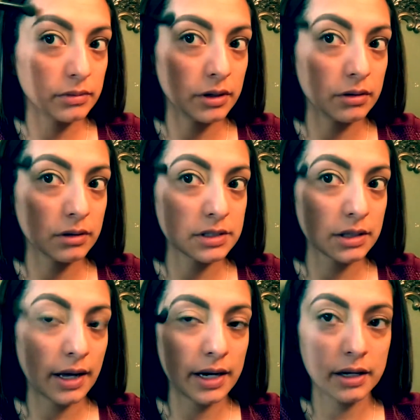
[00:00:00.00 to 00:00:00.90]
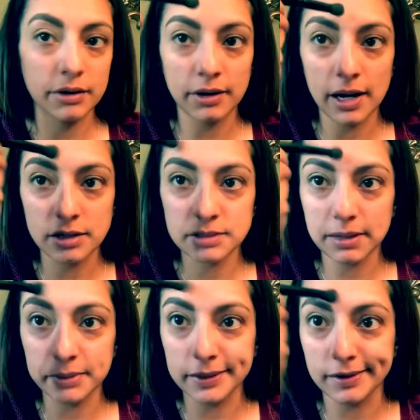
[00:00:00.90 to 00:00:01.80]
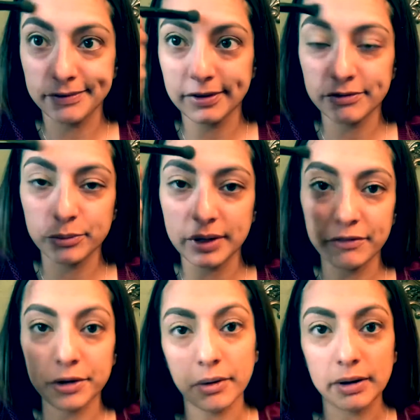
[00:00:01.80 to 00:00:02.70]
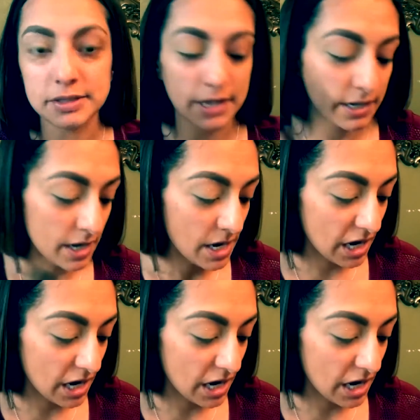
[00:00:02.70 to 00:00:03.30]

you know, because the lighting in your house might be different from whenever you go outside,